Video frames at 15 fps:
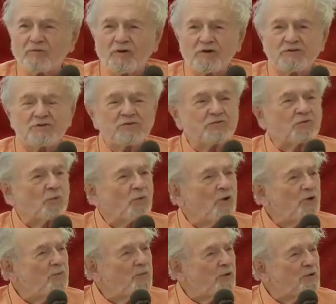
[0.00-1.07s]
For instance, for
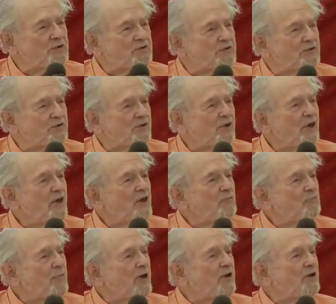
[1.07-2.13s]
one person to
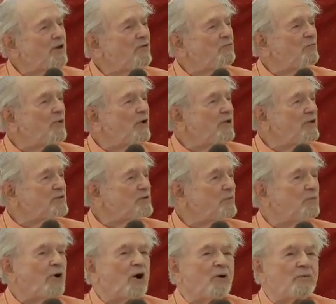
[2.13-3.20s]
make enough money as a
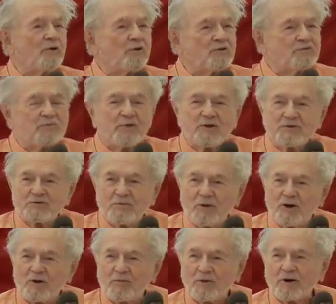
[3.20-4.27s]
barber to be as a
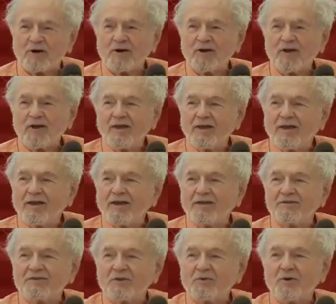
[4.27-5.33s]
barber,
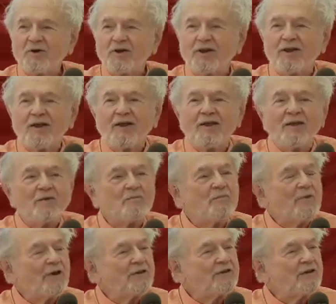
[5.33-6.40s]
and so on.
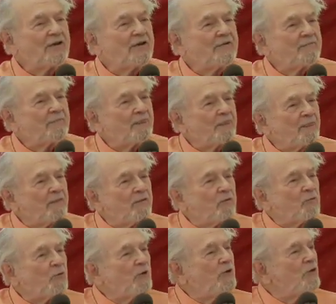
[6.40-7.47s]
But
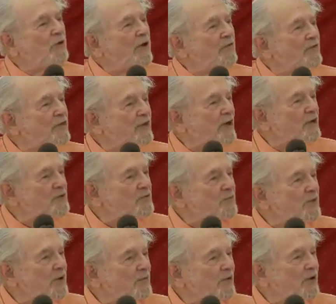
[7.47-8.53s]
we don't have 1,000
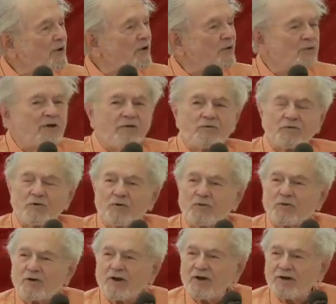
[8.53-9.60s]
people here. We have 200 or
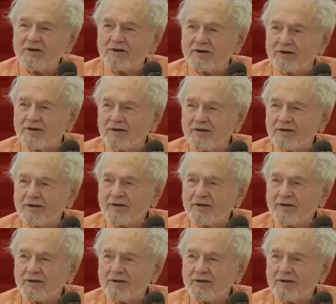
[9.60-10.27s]
300.